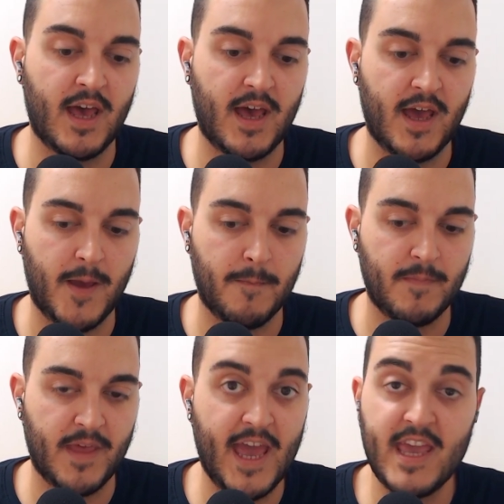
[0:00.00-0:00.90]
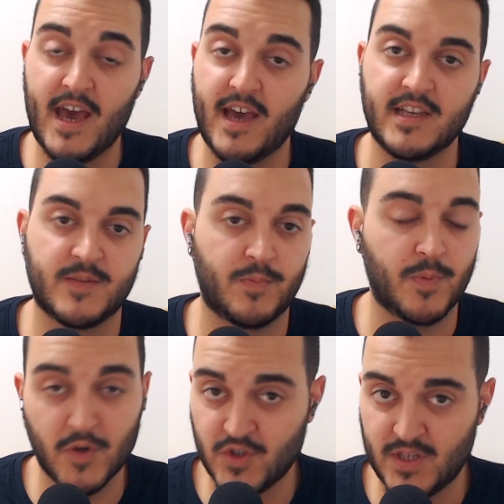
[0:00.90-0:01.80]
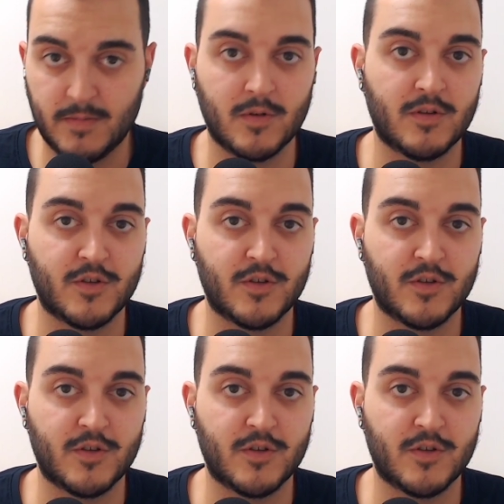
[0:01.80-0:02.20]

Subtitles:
AI is possible